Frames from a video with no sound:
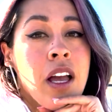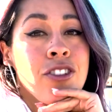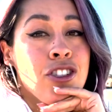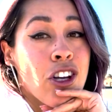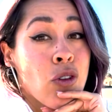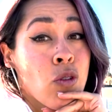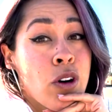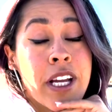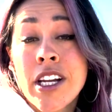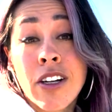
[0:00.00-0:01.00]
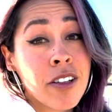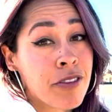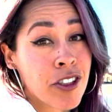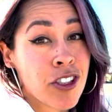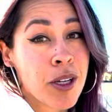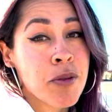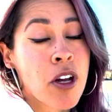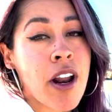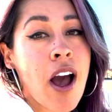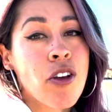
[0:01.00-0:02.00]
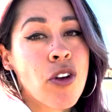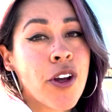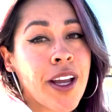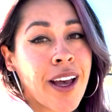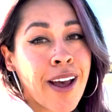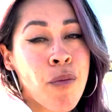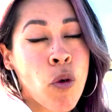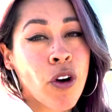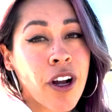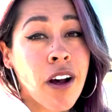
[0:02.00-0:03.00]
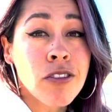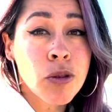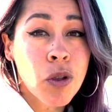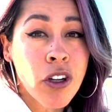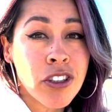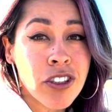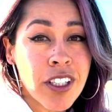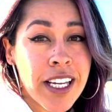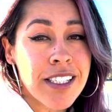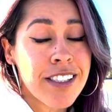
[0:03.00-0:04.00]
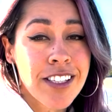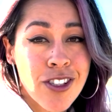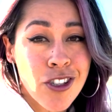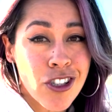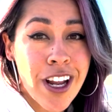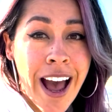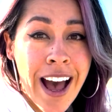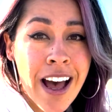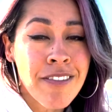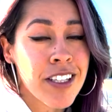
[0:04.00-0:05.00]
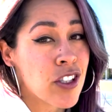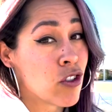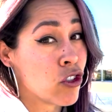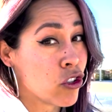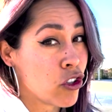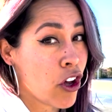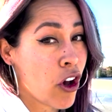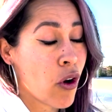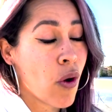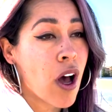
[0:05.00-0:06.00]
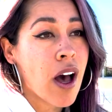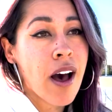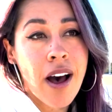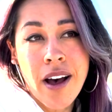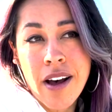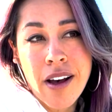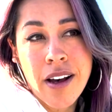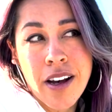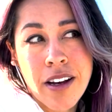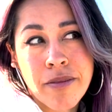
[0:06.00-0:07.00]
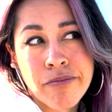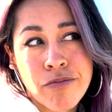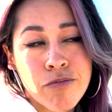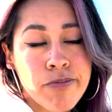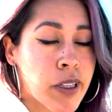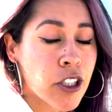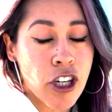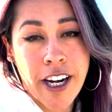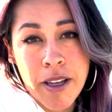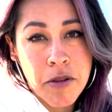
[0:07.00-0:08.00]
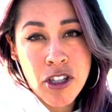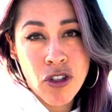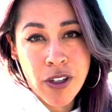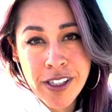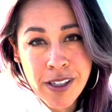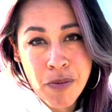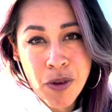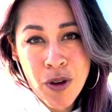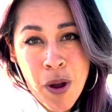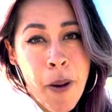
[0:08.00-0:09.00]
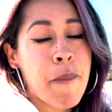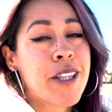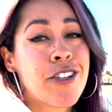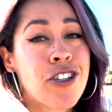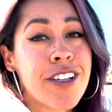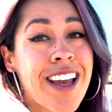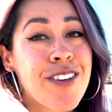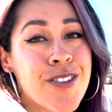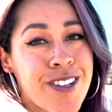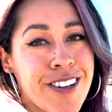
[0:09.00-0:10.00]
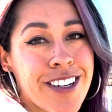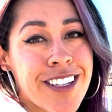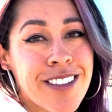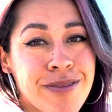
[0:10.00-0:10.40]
So here are a few tips on how you can get more comfortable on your skates, things you should have, things you should know. I'm going to try to keep this short and simple, but this should get you started.